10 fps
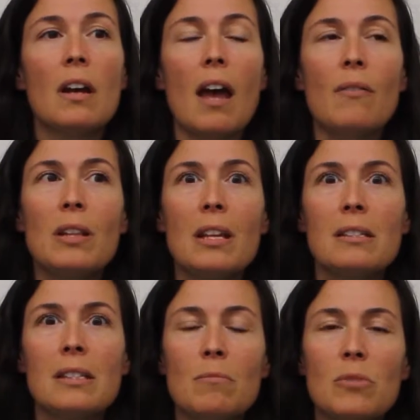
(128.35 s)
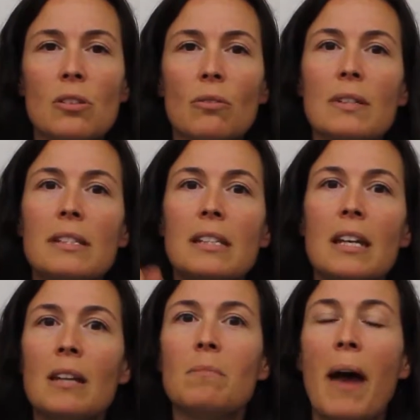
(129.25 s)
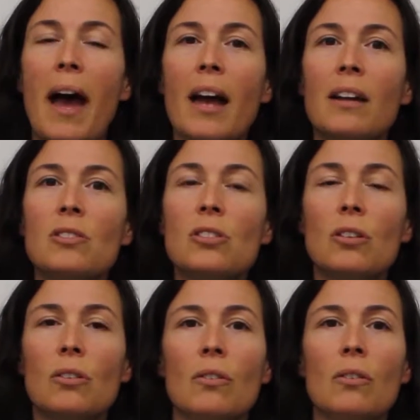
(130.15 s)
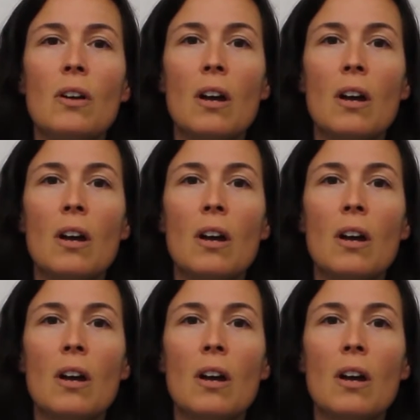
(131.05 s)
everything seems to recede back to